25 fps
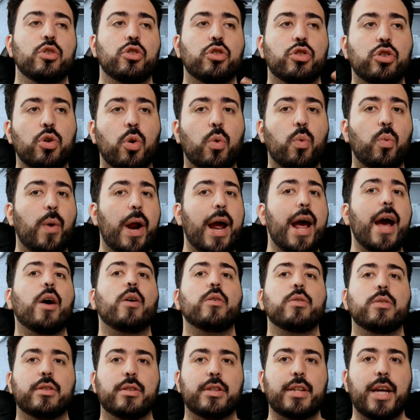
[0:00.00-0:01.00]

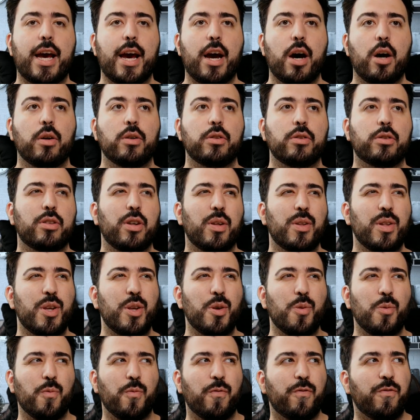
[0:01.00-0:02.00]
surround sound so that
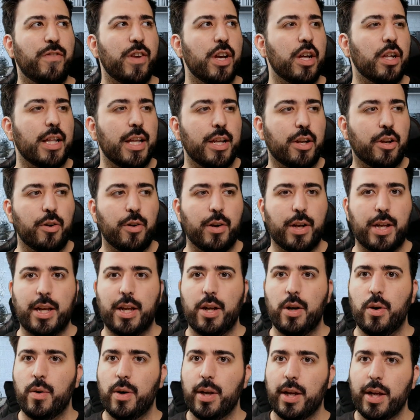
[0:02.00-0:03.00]
you feel like you're
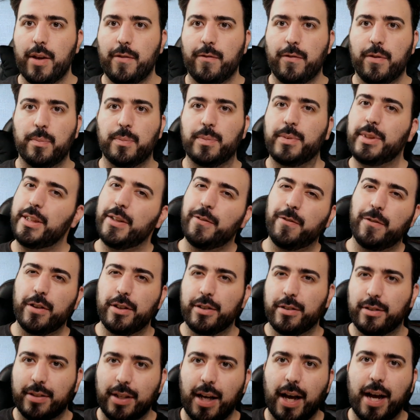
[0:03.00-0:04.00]
hearing it from
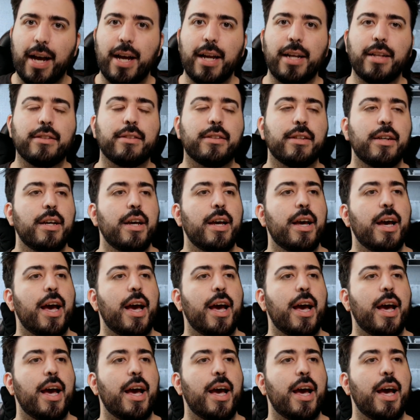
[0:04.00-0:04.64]
different sides.